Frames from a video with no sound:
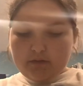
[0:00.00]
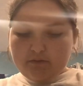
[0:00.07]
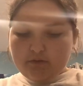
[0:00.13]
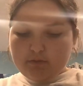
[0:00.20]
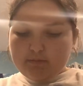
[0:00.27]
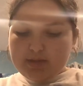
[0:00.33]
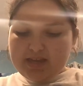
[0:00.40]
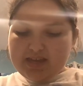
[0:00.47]
for
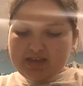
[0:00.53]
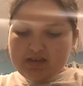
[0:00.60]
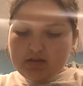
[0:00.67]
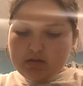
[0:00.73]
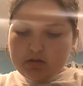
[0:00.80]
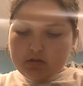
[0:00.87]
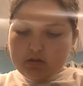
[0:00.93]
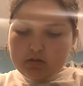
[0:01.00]
me
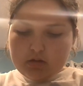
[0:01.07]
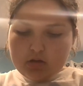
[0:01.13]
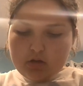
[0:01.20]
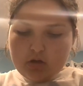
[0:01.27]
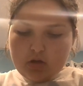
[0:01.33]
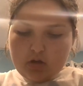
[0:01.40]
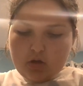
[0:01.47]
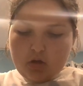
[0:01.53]

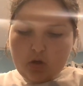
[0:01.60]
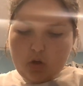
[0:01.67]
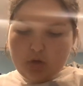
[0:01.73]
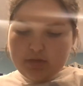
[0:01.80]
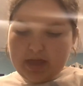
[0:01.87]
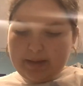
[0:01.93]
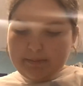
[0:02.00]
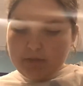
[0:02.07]
all that